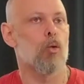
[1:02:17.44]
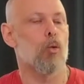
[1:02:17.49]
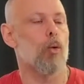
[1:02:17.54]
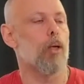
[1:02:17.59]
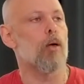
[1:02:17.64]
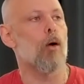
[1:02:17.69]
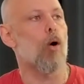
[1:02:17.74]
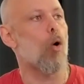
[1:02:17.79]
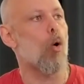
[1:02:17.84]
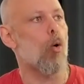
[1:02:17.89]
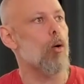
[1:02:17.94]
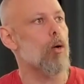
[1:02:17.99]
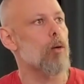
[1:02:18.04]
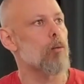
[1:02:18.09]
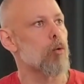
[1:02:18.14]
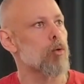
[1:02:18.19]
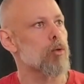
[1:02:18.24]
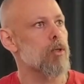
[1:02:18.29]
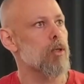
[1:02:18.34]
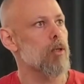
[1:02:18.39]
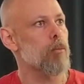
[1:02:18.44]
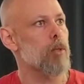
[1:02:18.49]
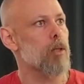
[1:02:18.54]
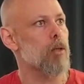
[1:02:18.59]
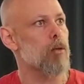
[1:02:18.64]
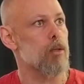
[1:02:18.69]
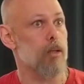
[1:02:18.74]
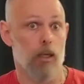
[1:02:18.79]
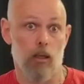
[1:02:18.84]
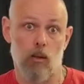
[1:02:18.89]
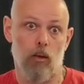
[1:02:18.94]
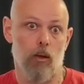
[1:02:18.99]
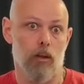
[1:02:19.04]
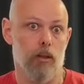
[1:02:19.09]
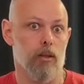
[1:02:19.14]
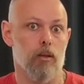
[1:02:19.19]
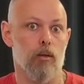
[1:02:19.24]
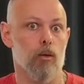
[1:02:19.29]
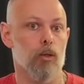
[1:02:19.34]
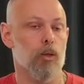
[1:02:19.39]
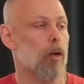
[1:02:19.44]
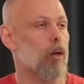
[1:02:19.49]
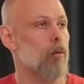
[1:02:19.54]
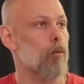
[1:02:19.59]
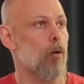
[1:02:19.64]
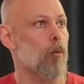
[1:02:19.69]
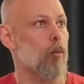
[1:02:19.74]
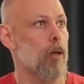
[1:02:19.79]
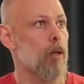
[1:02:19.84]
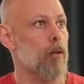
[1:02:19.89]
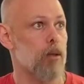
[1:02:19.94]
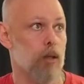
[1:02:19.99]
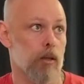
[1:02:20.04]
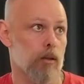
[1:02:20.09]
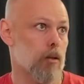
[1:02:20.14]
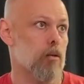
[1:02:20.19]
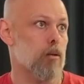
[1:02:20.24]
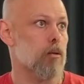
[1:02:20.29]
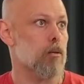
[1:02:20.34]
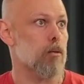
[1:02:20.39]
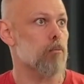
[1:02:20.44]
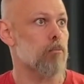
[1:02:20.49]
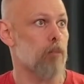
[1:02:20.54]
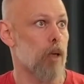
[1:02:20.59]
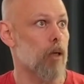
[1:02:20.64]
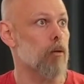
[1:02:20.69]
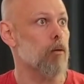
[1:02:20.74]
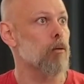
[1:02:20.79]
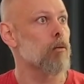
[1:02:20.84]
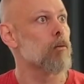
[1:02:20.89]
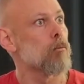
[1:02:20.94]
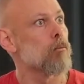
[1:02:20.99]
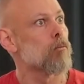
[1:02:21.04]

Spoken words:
doing horrible things, because well, it's your tribe or mine, then it's mine.